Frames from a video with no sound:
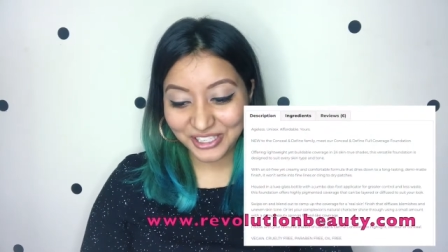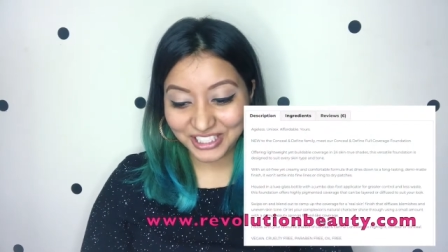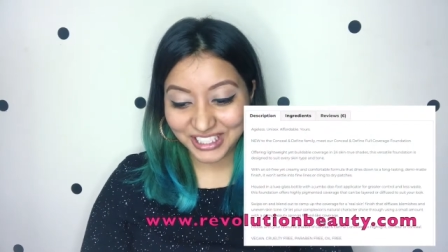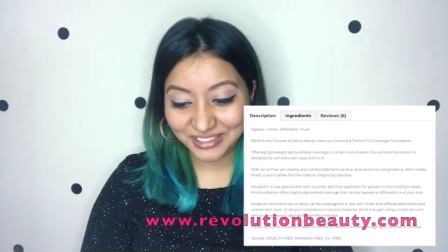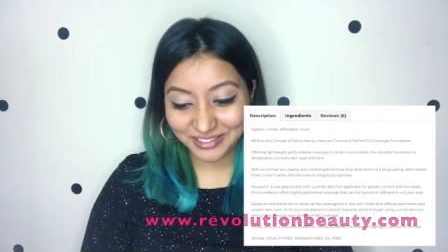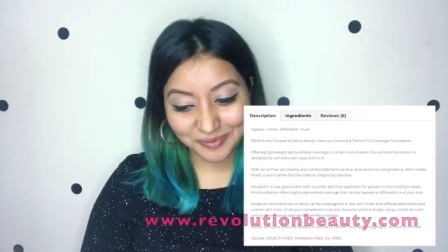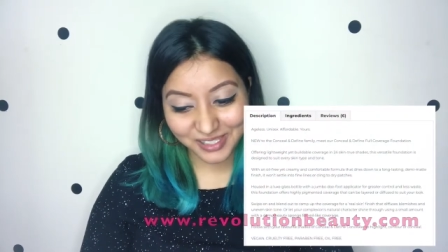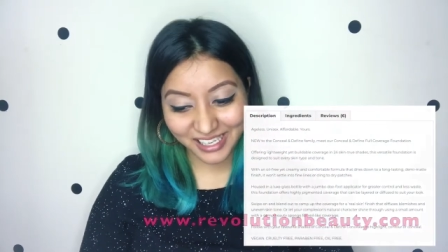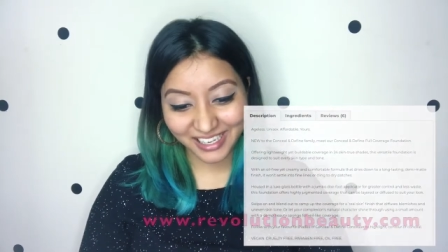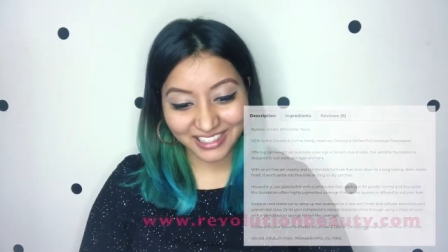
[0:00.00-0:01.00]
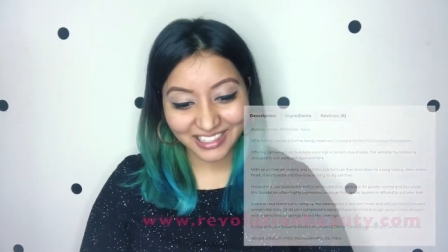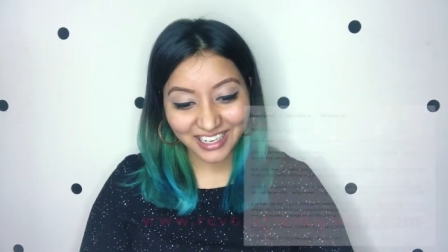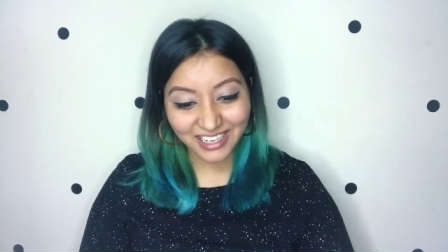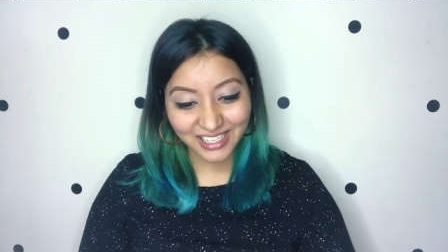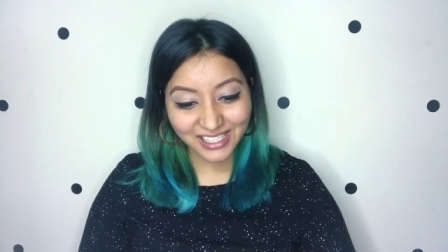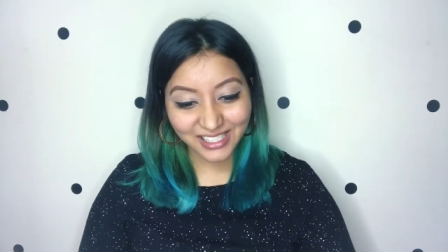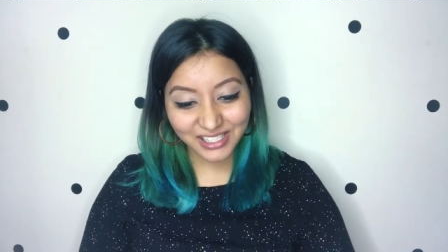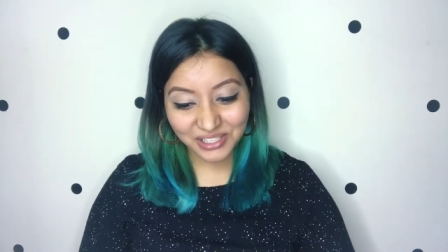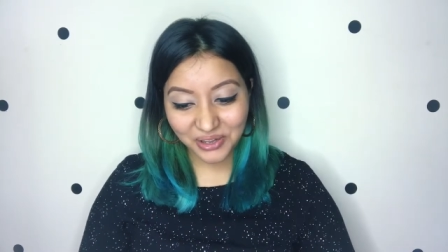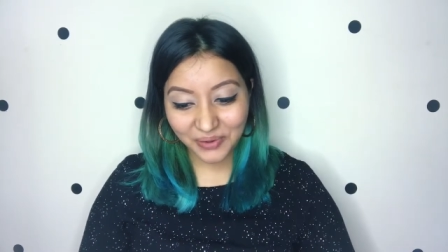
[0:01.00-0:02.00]
original website
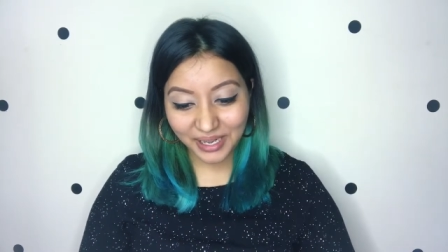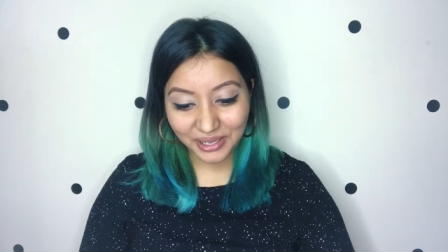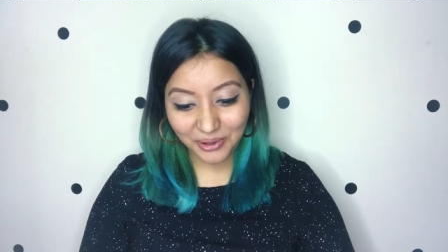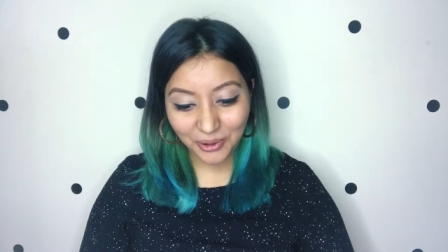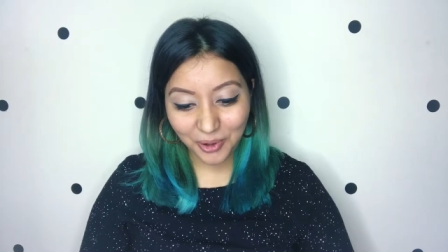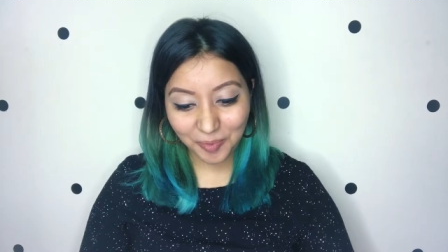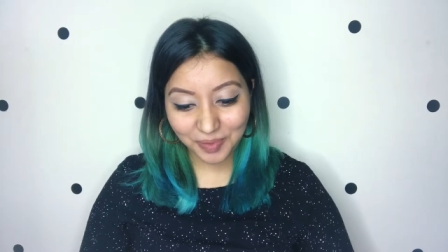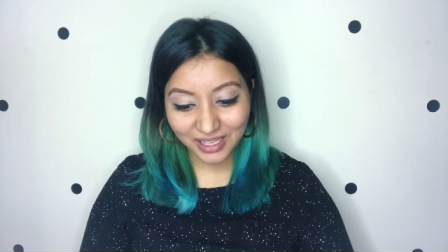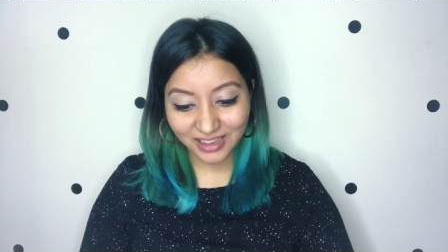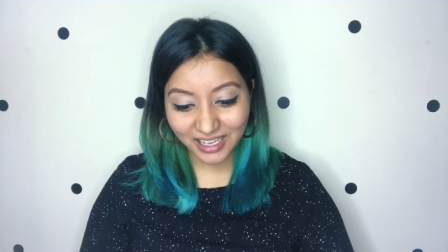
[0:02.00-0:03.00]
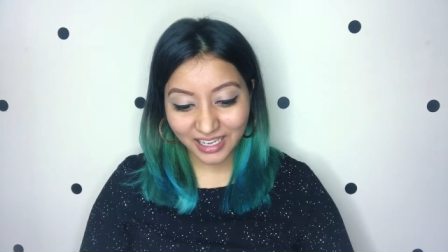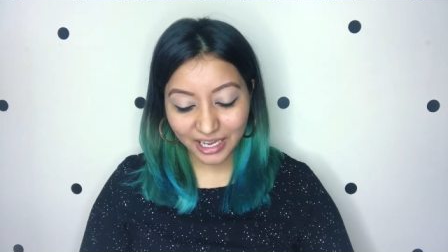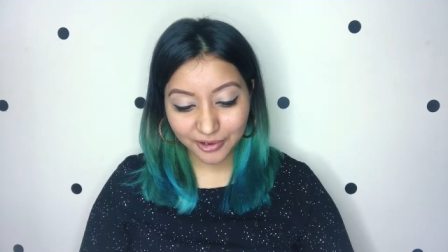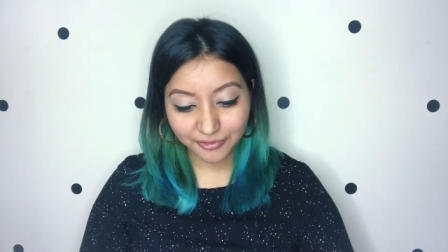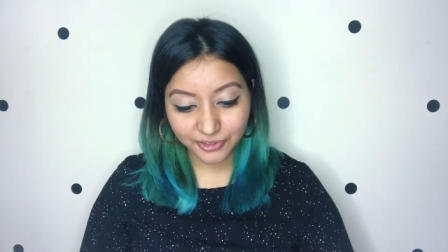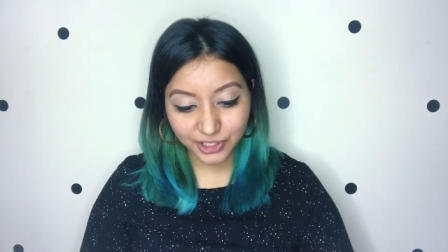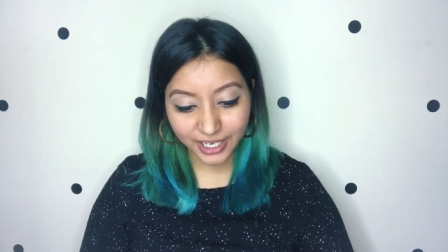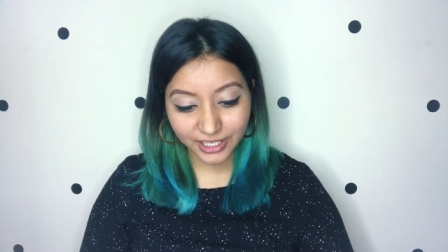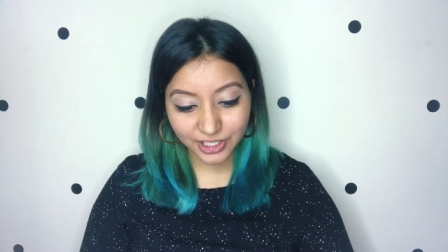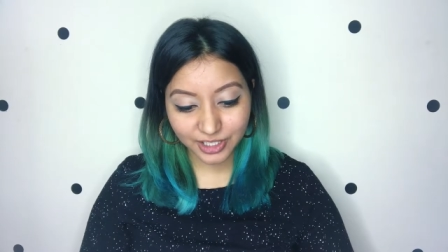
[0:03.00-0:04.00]
so I hope they kind of
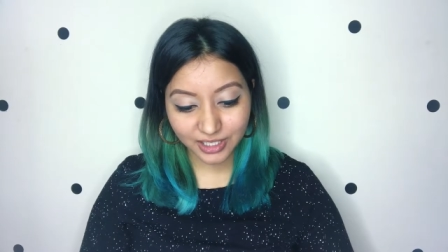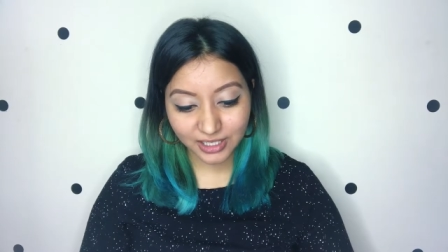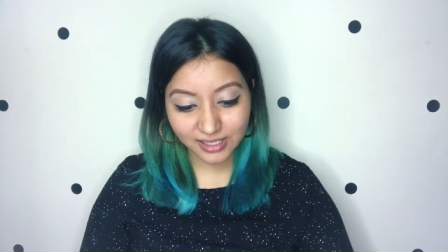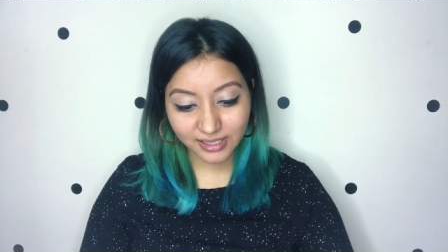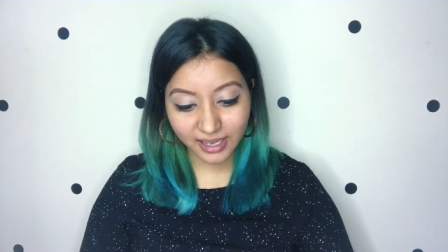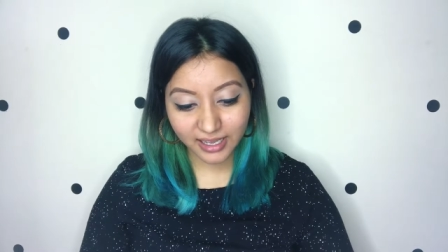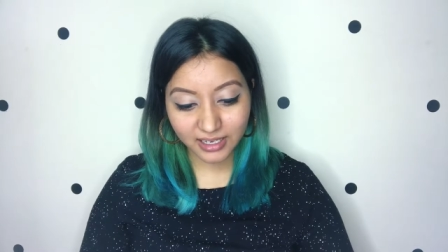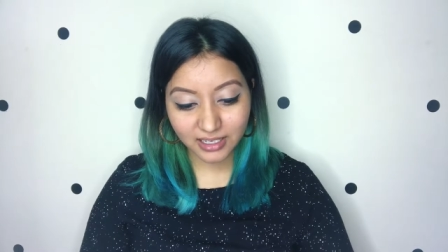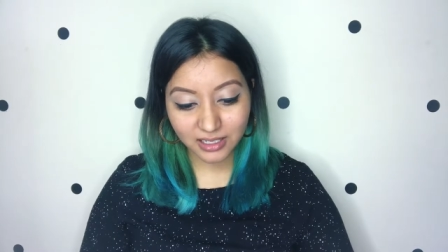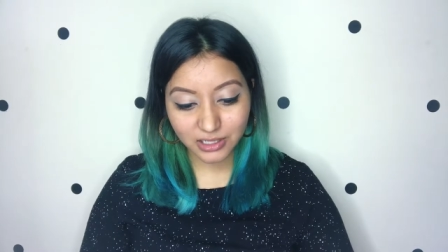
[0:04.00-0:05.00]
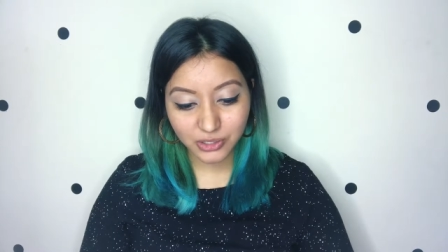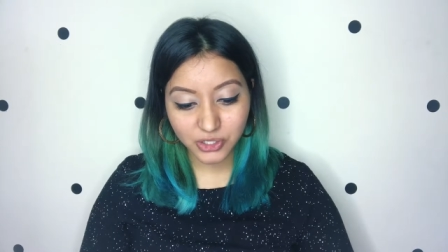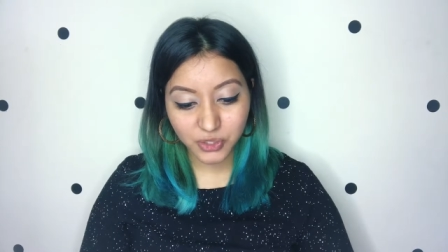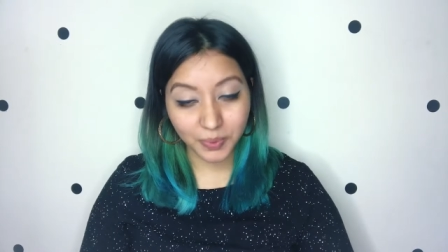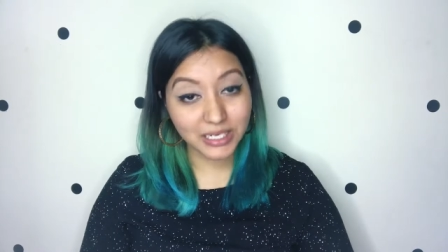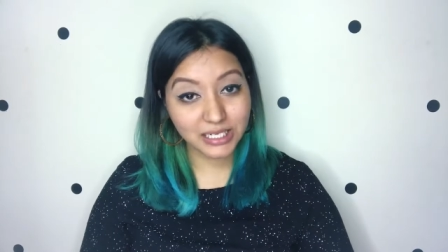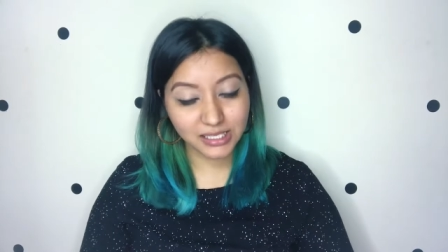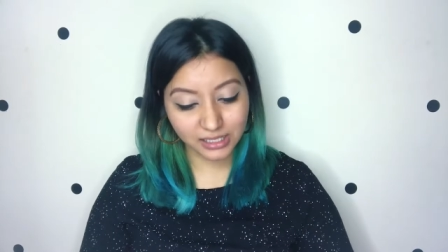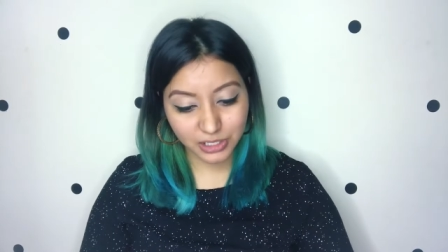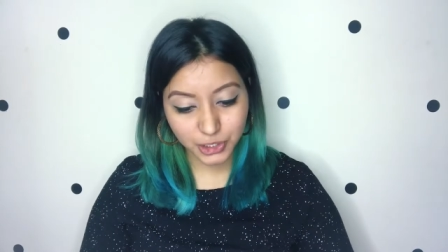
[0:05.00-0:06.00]
changed this they edited to 20
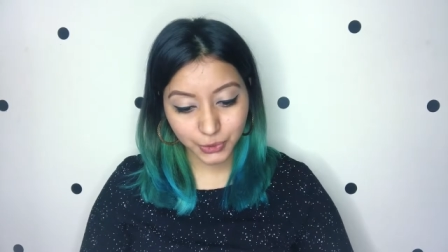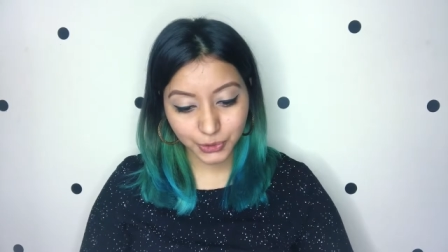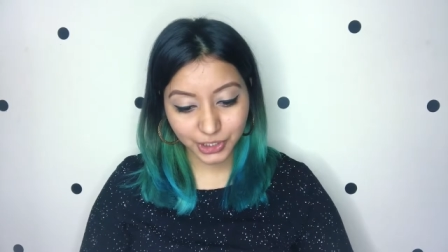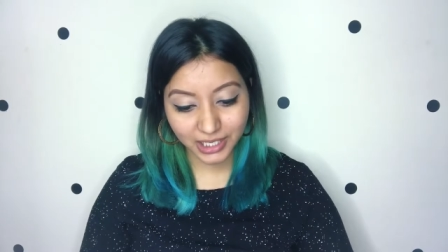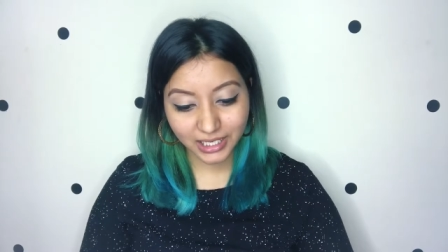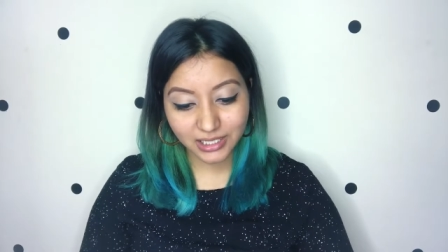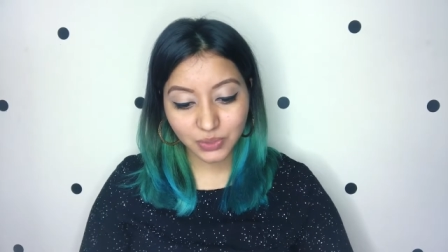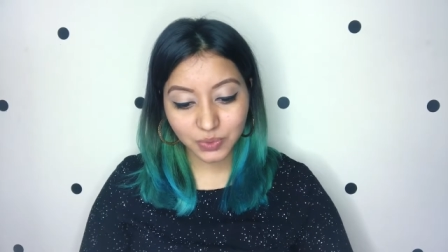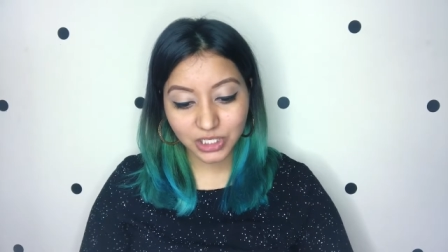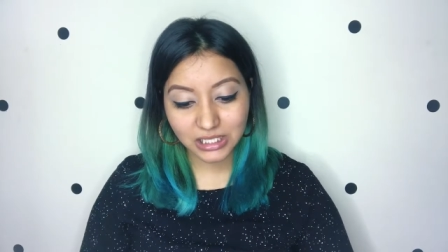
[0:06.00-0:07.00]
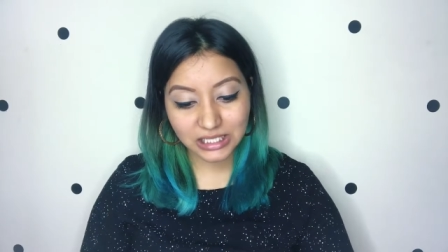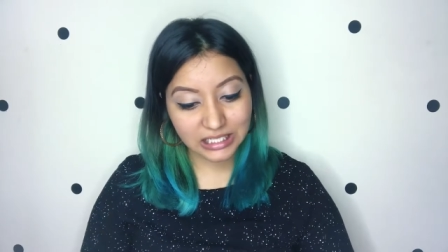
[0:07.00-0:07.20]
skin true shades which is in